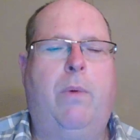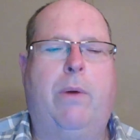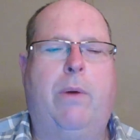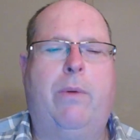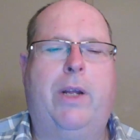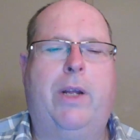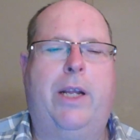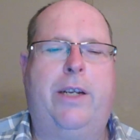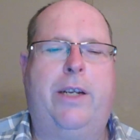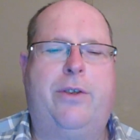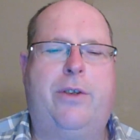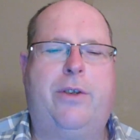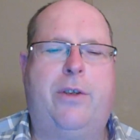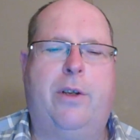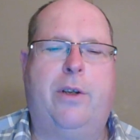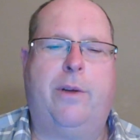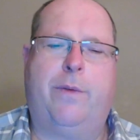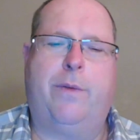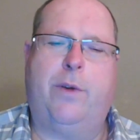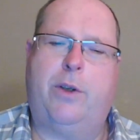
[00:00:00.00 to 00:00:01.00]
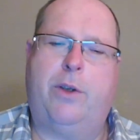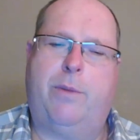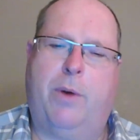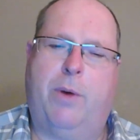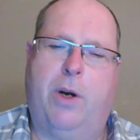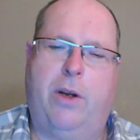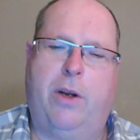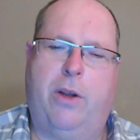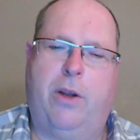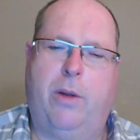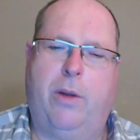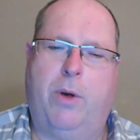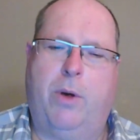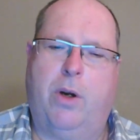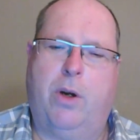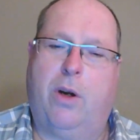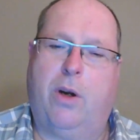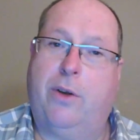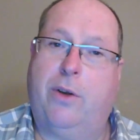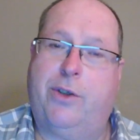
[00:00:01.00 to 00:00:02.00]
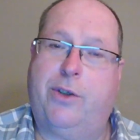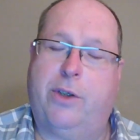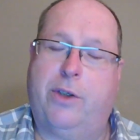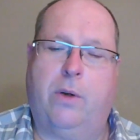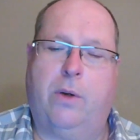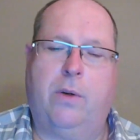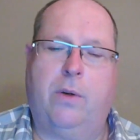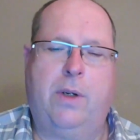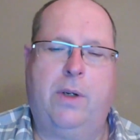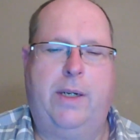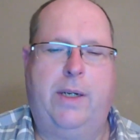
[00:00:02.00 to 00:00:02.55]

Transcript: relates to the first part of the book also